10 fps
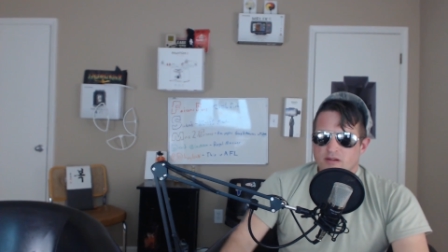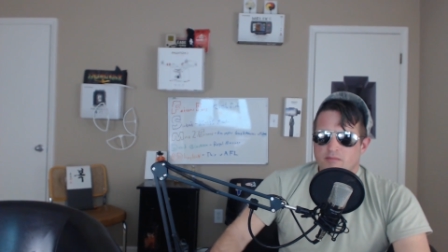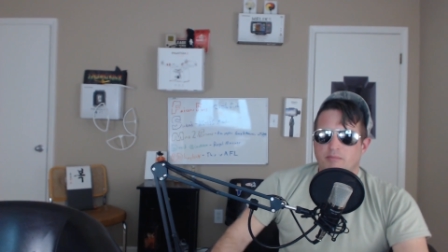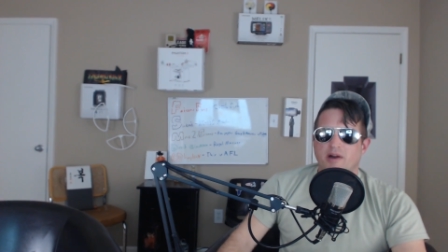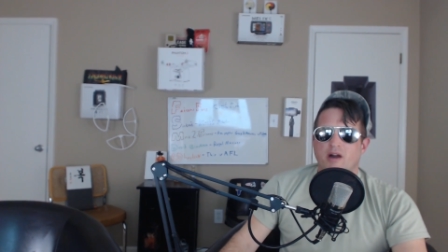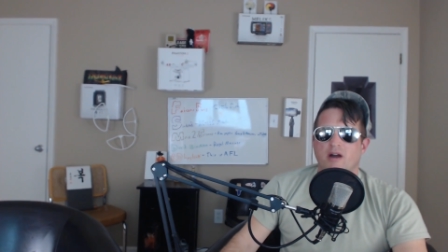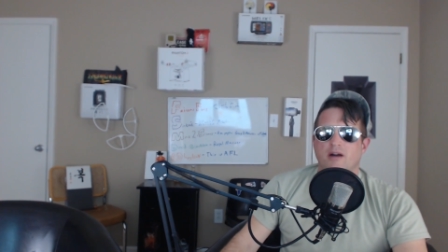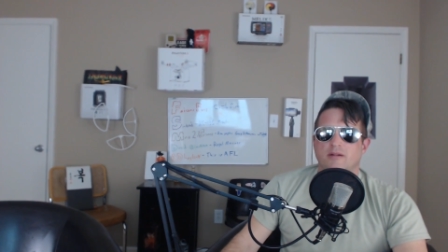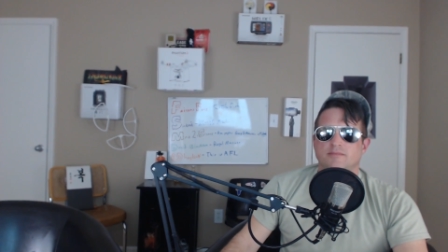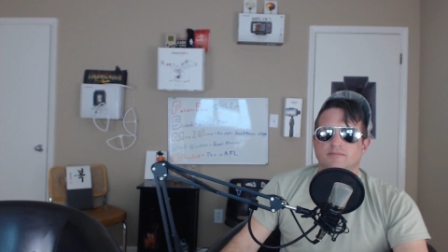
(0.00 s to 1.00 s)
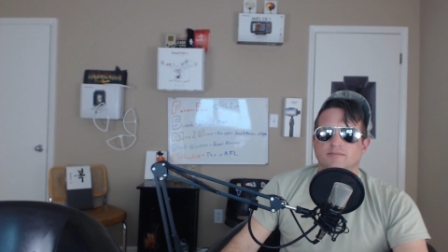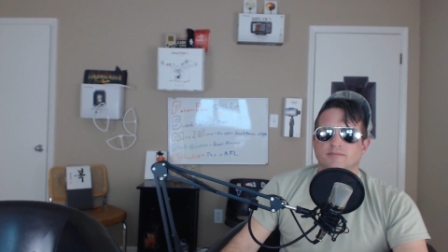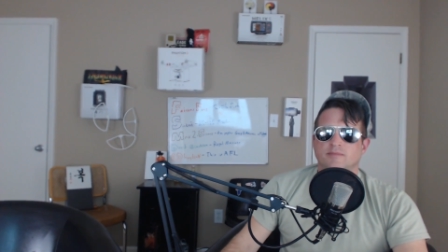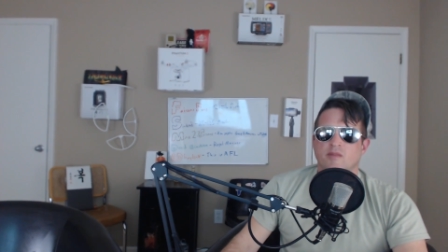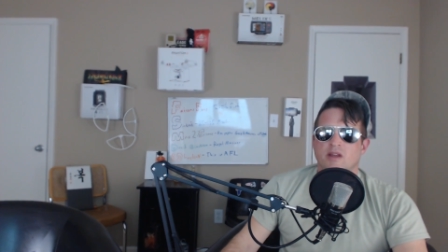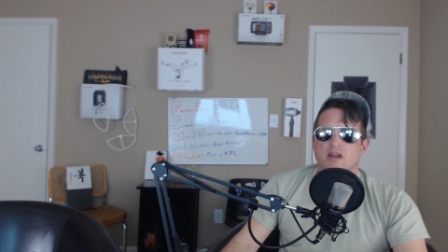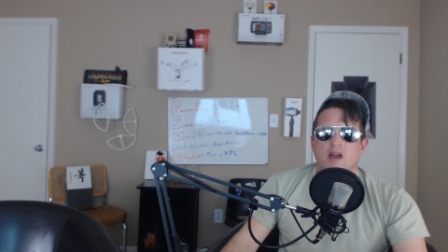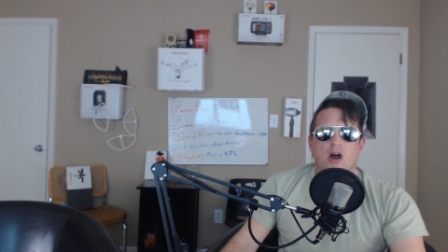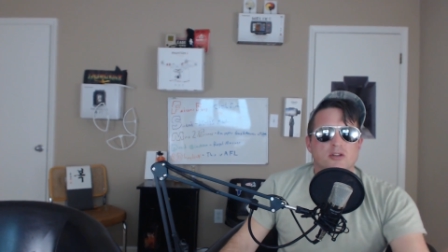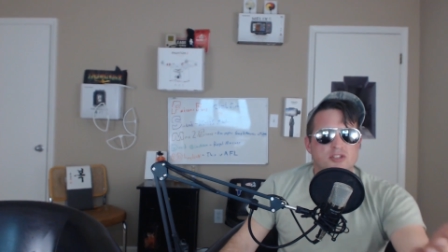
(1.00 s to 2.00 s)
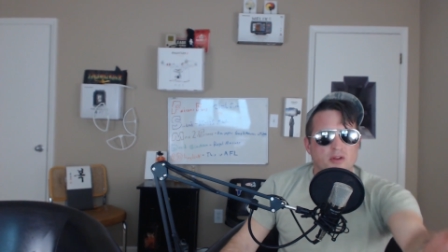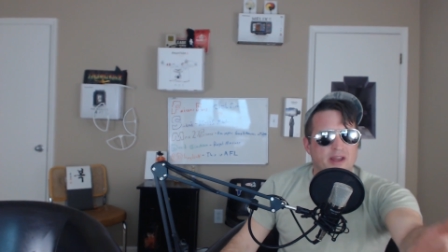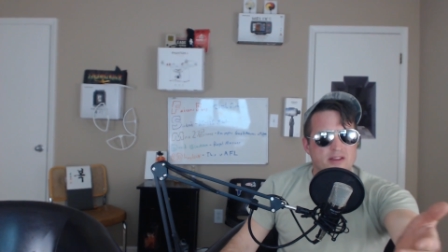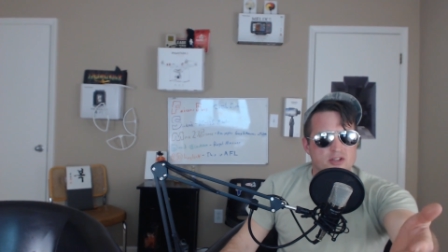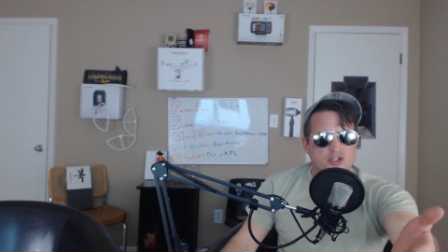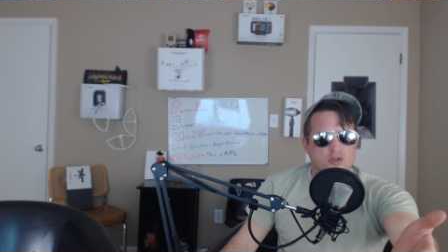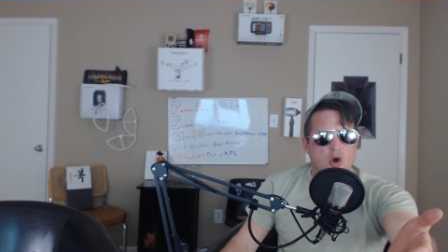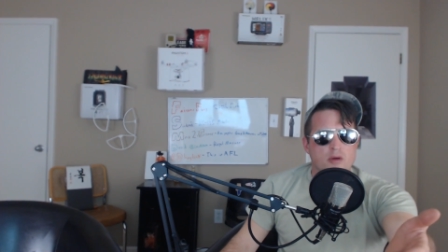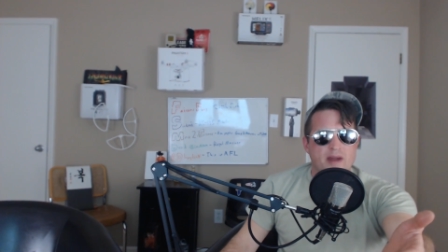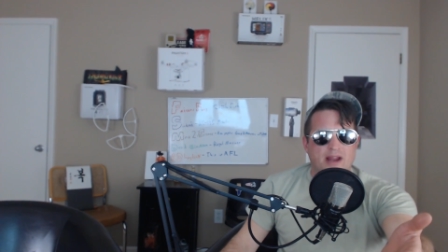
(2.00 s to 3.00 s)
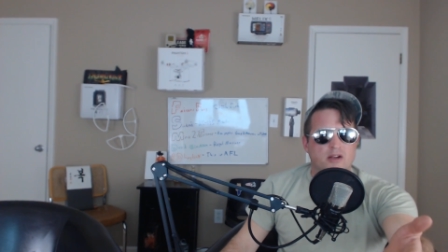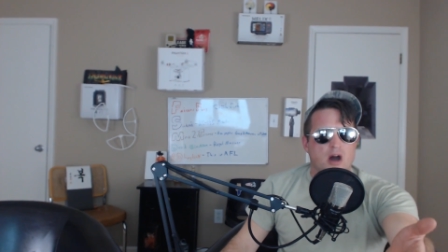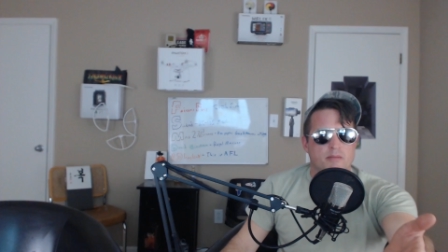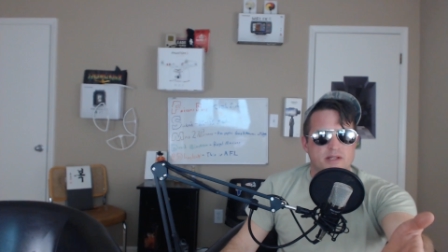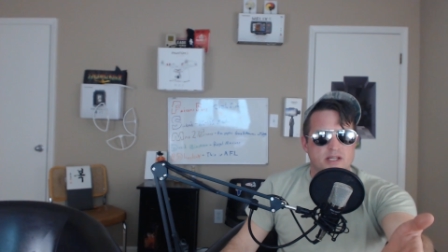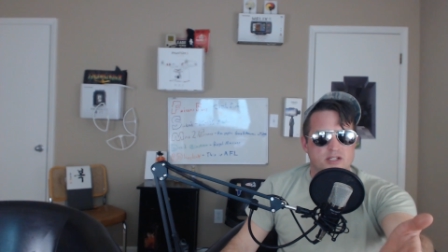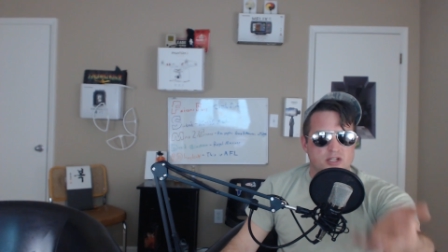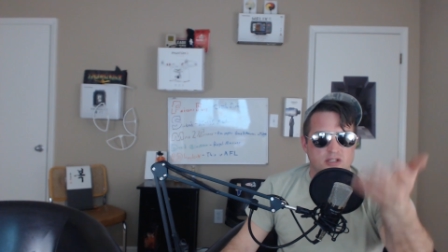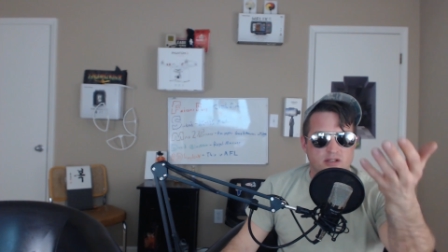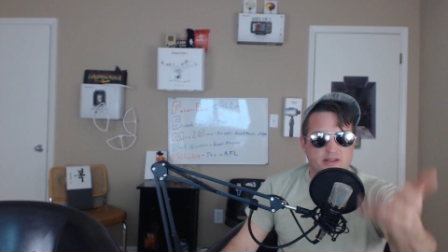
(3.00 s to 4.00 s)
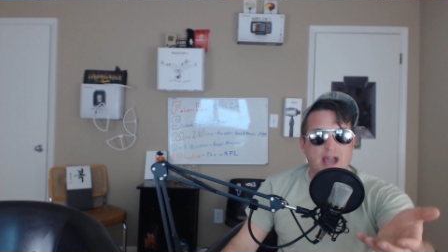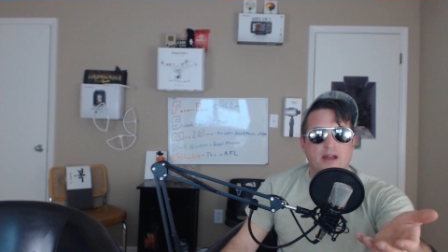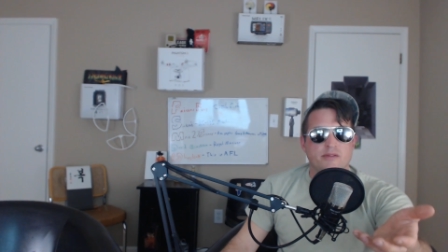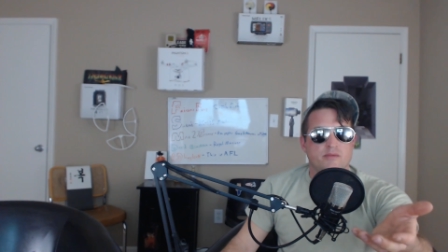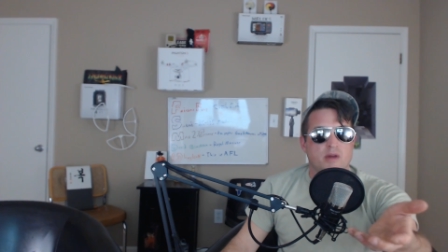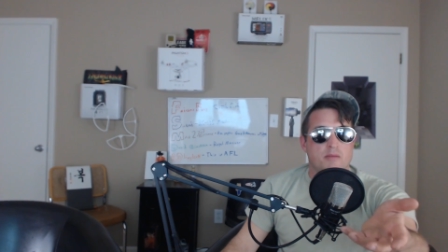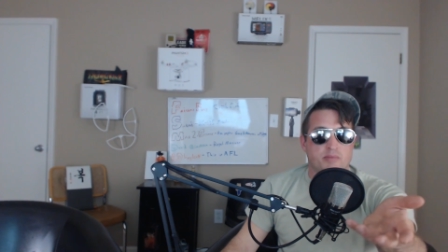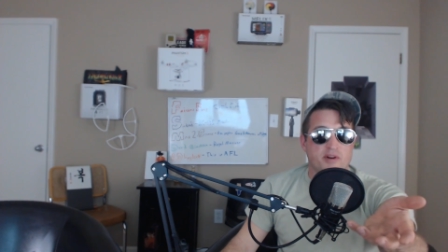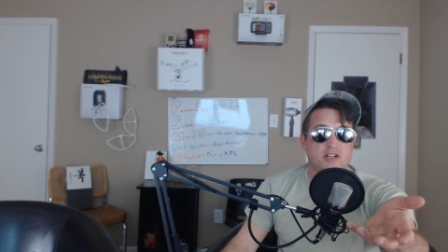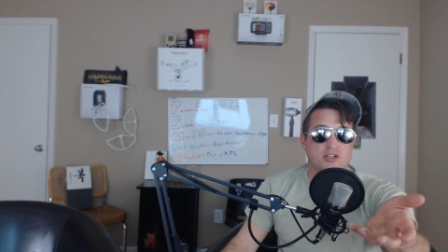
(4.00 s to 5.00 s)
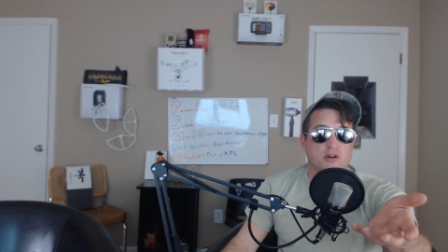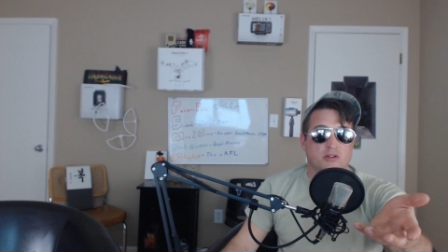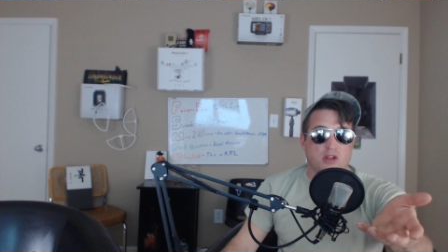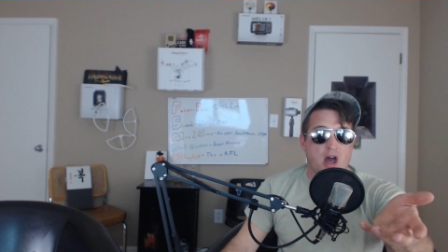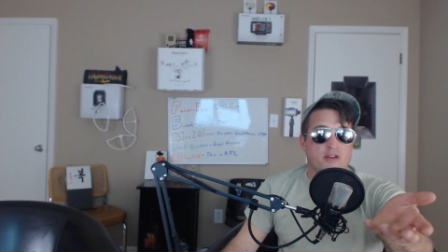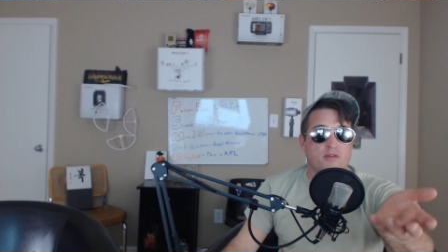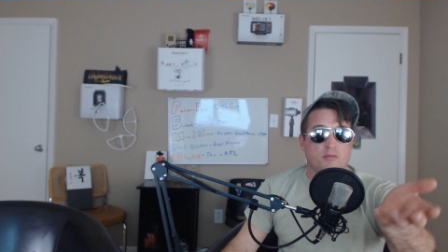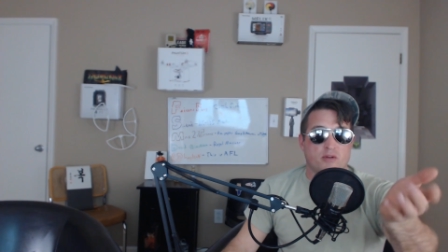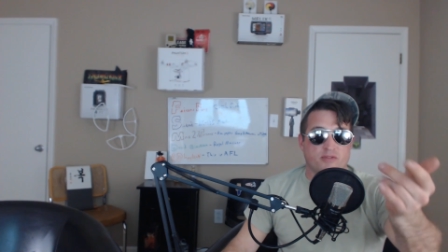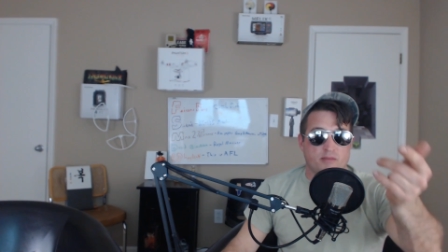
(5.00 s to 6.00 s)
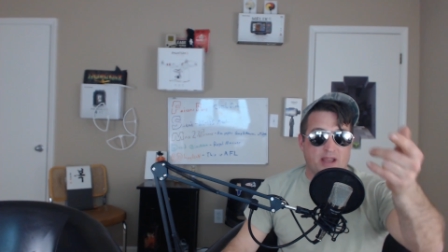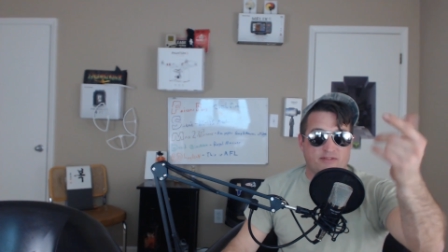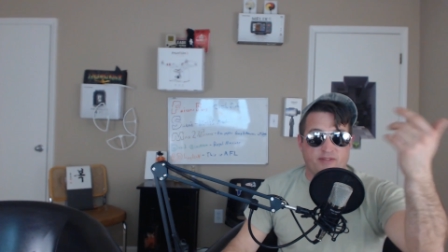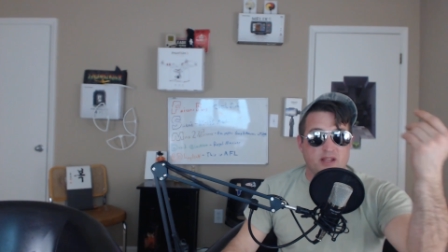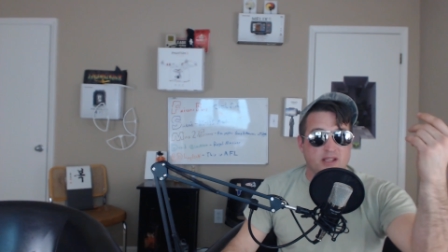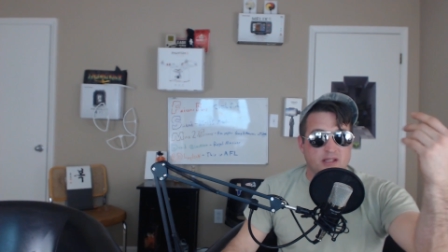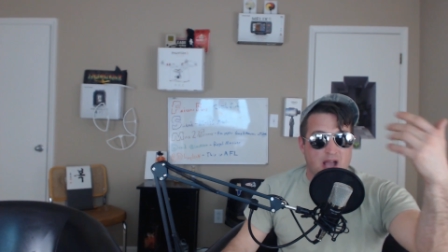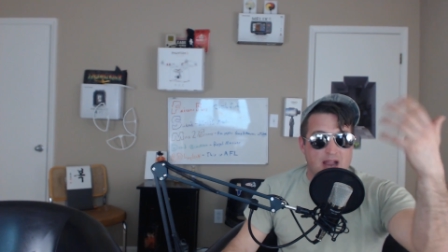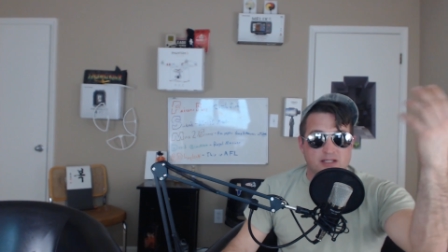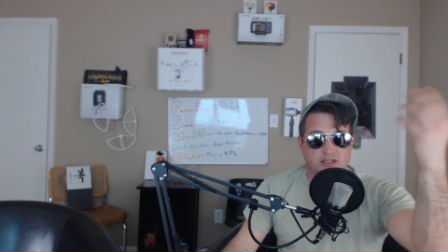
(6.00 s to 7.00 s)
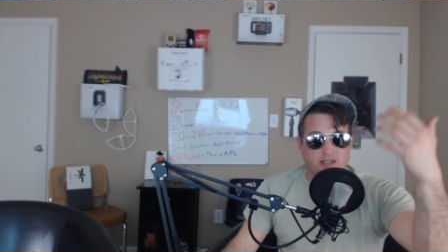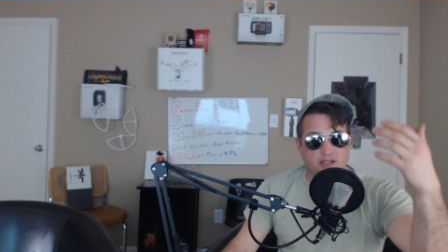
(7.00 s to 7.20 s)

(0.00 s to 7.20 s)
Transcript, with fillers: But um, also like strongman competition. That I'm pretty sure a lot of them were from like Finland, Iceland,